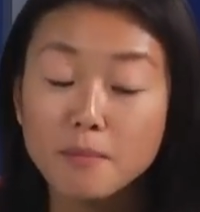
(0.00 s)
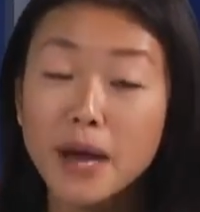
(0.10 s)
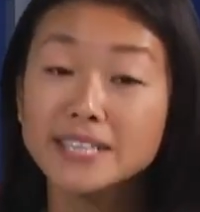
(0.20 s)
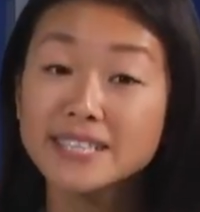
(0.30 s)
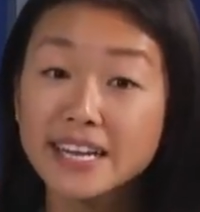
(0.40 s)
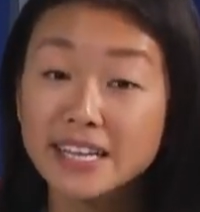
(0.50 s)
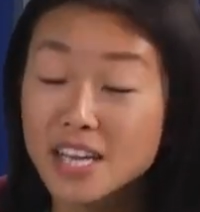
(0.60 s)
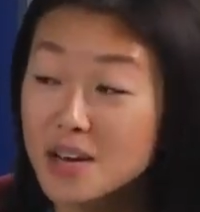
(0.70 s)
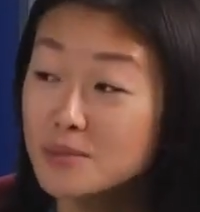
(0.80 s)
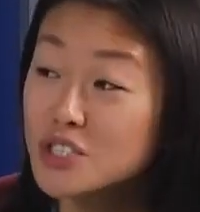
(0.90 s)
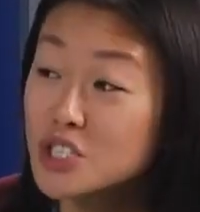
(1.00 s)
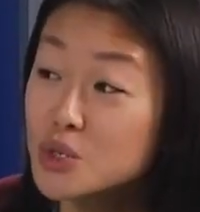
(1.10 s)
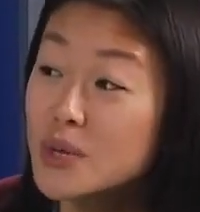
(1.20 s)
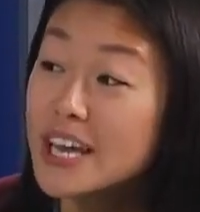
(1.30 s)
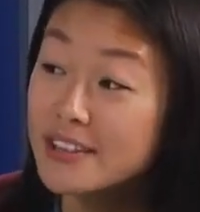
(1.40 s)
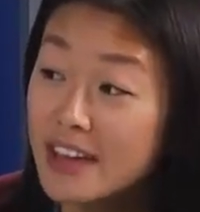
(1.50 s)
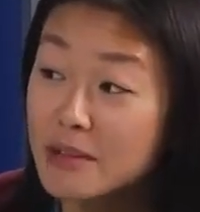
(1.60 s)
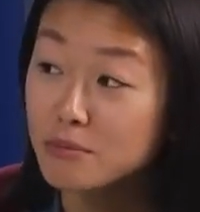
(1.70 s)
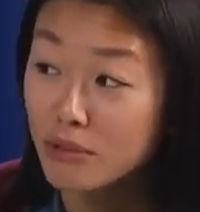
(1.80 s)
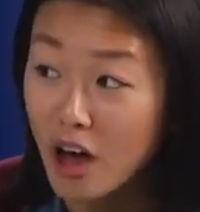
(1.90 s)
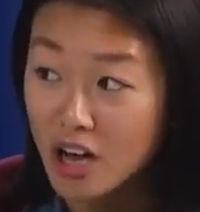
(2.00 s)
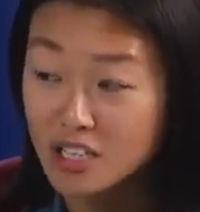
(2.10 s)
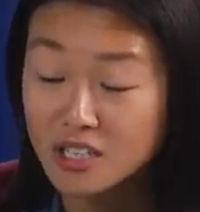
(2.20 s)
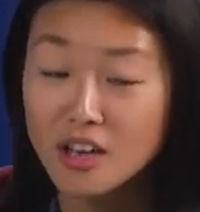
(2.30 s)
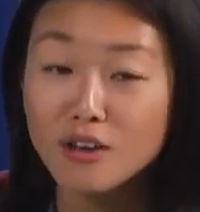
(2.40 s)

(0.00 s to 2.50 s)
by setting them to inline blocks